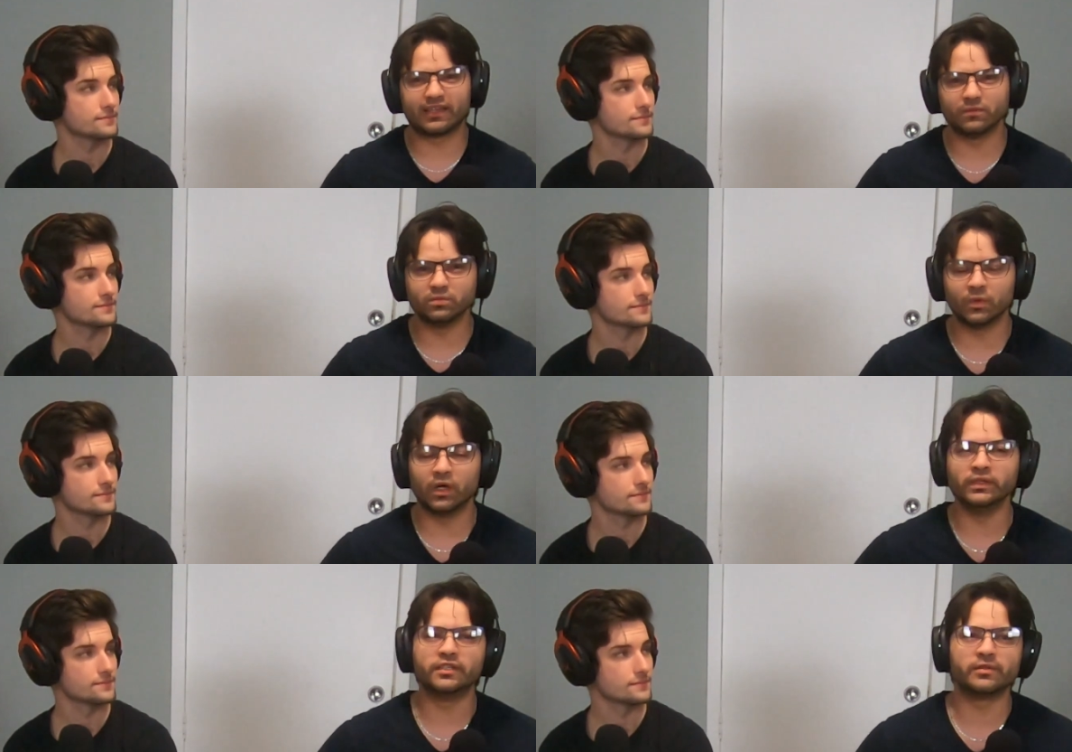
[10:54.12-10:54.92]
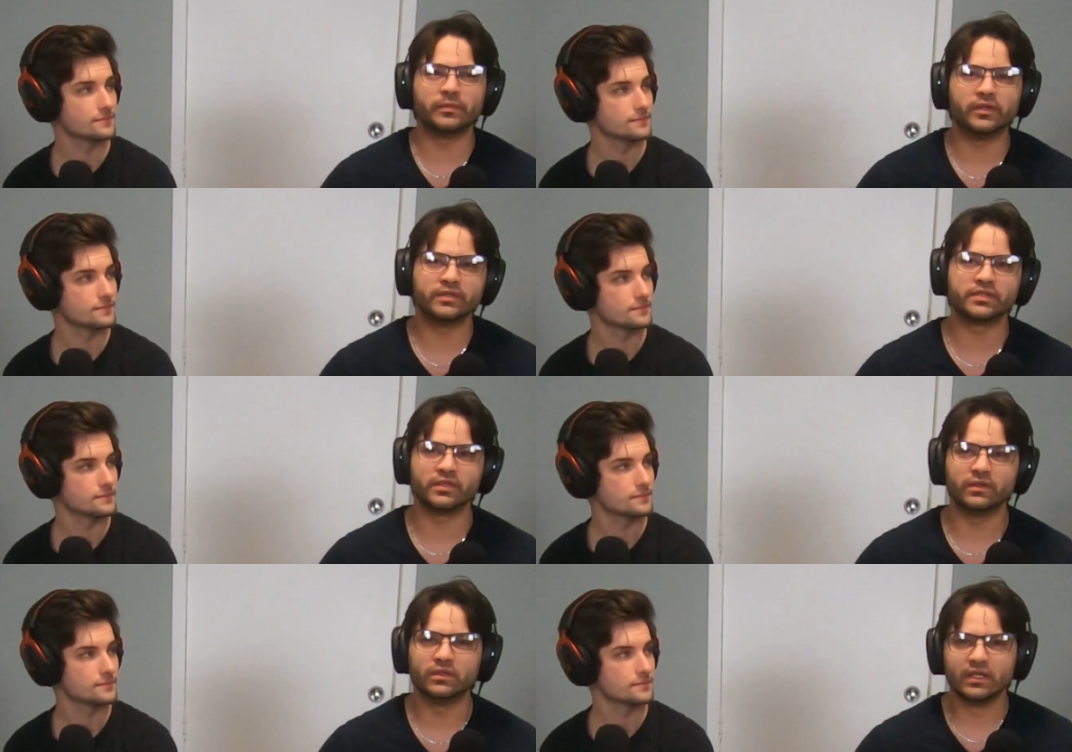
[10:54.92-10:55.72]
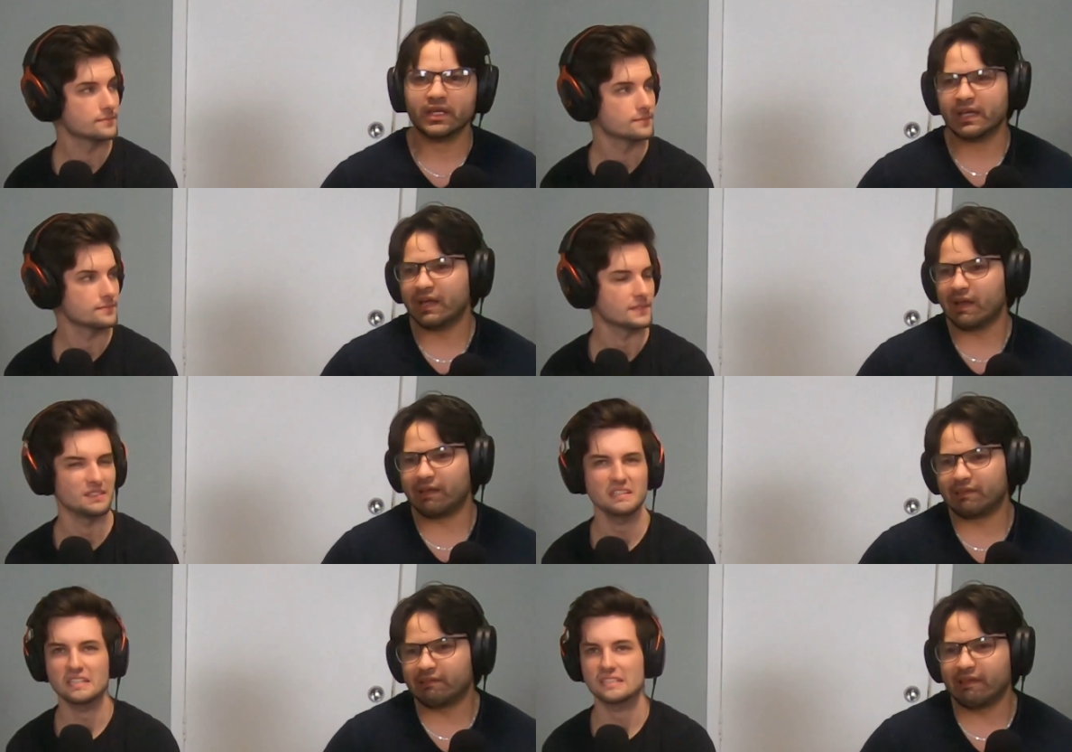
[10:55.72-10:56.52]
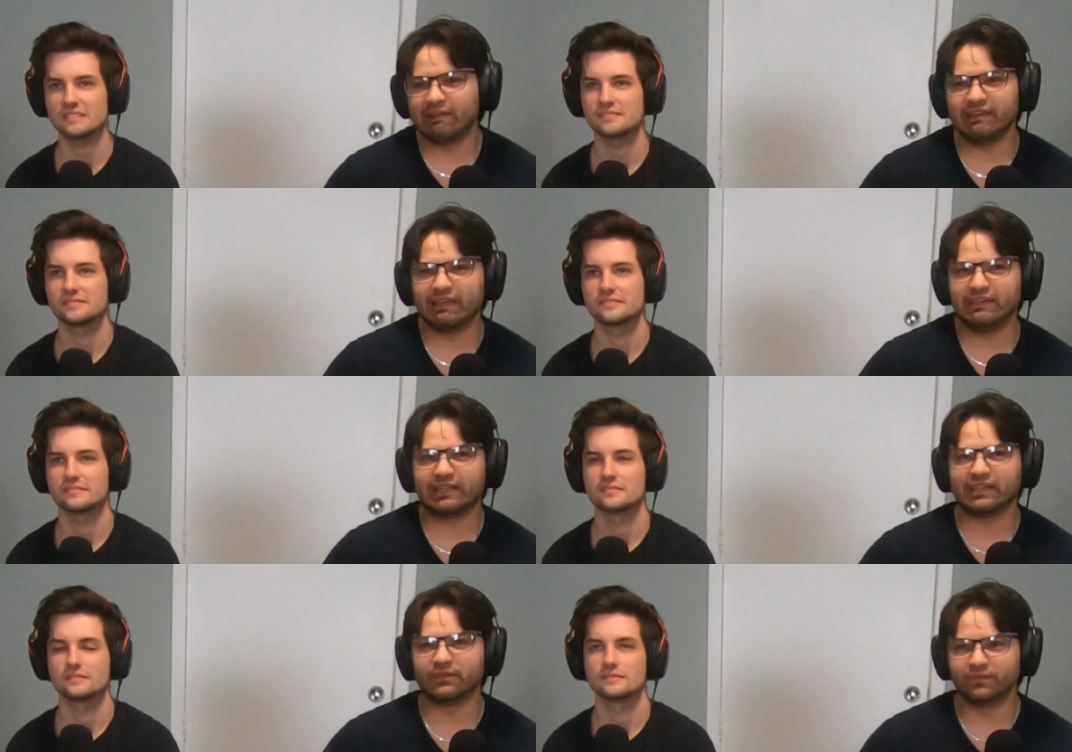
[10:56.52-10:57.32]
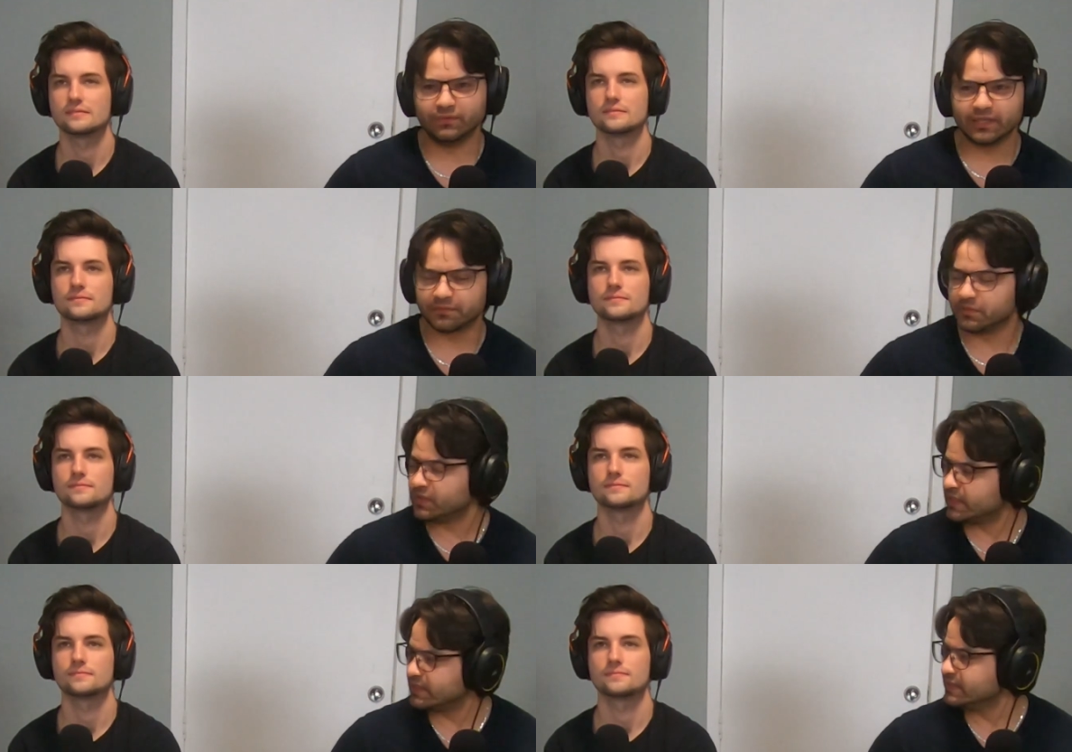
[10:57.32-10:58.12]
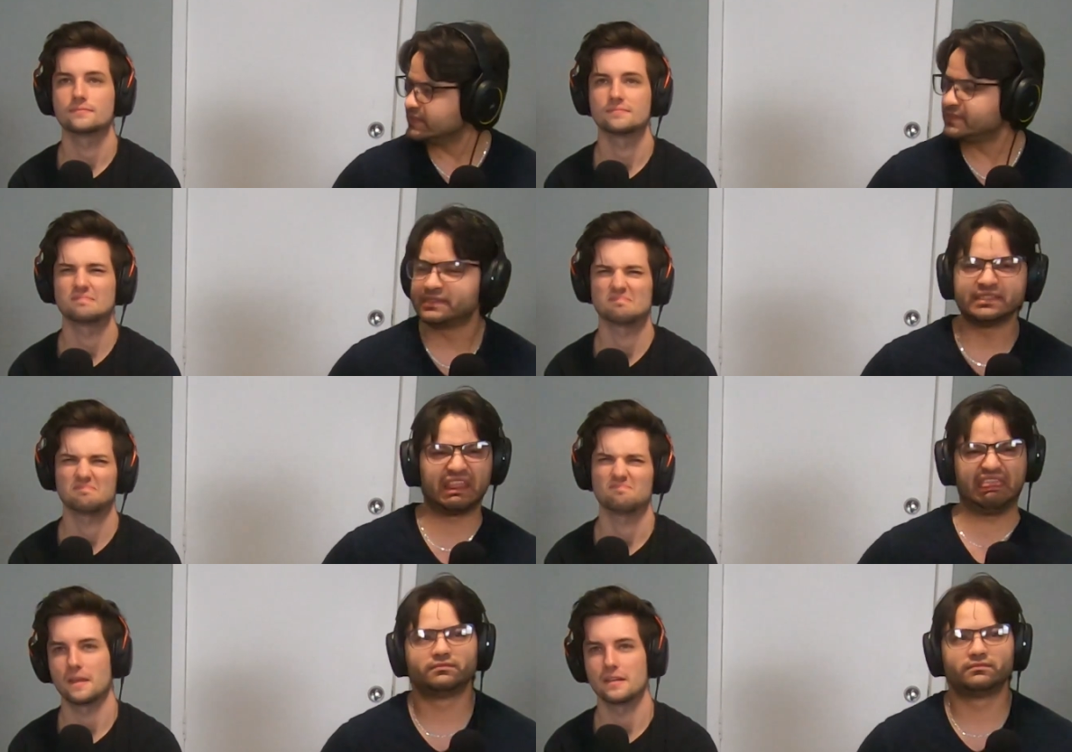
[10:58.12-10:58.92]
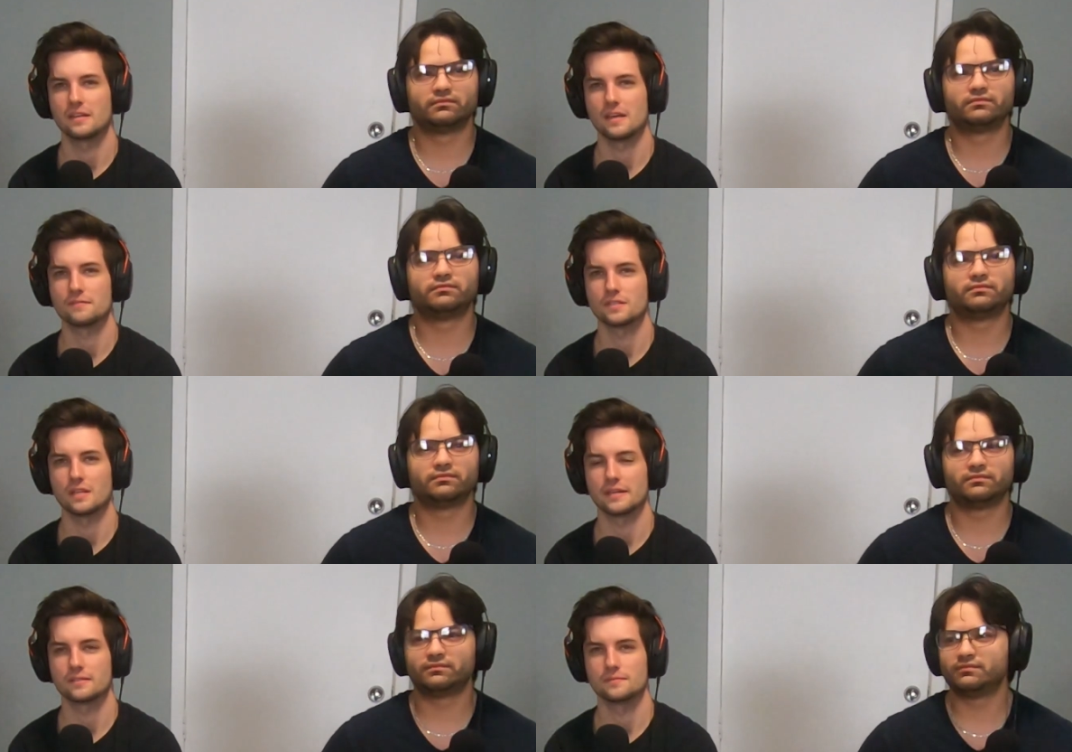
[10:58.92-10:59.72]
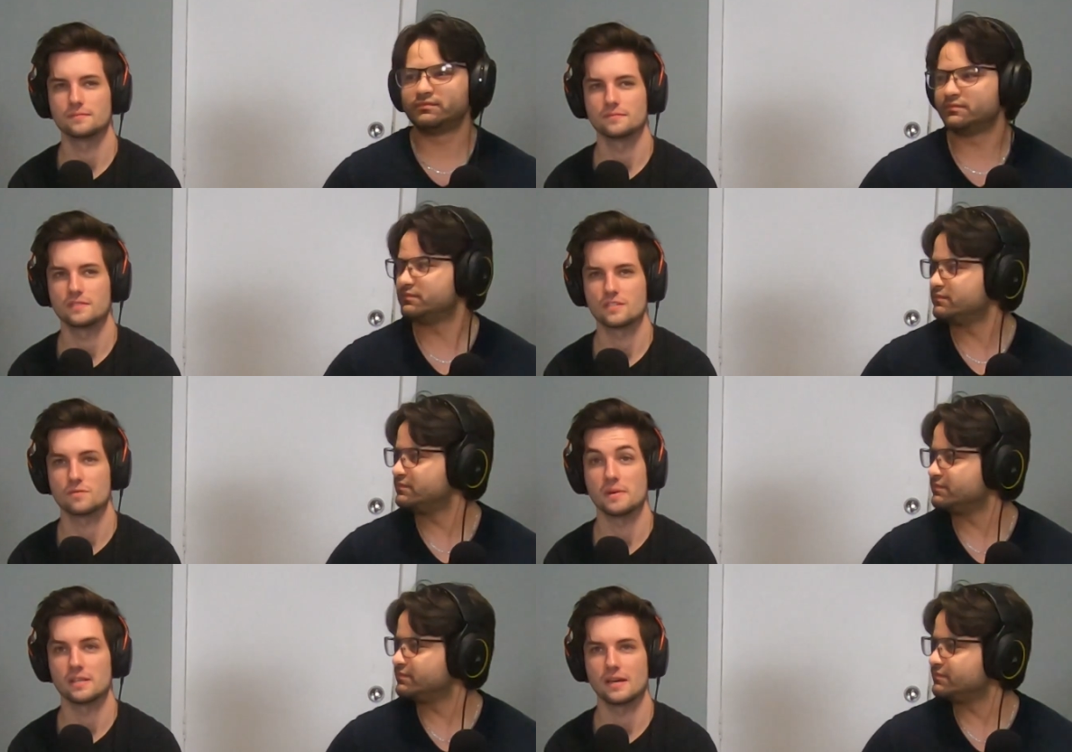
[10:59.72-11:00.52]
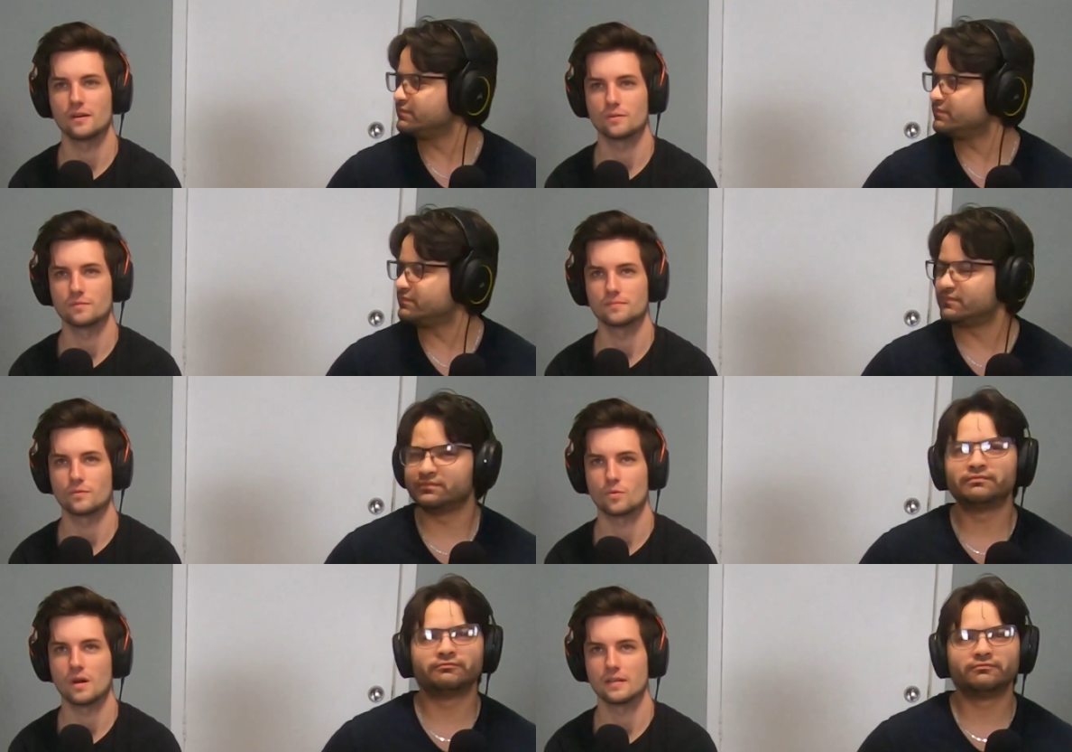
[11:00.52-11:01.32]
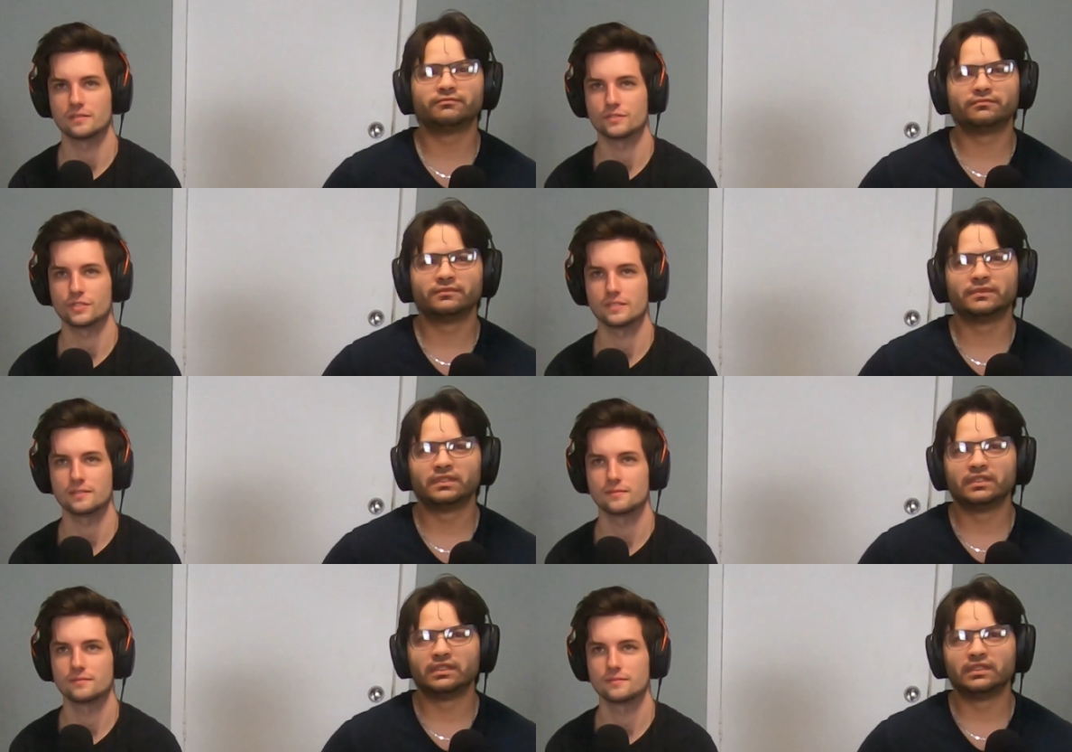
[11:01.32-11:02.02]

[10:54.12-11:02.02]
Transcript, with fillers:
Speaker 1: like a rotten smell. So Ugh. any any kind of food that's rotting, I guess. I'd hate to have to like
Speaker 2: smell out rotten shit.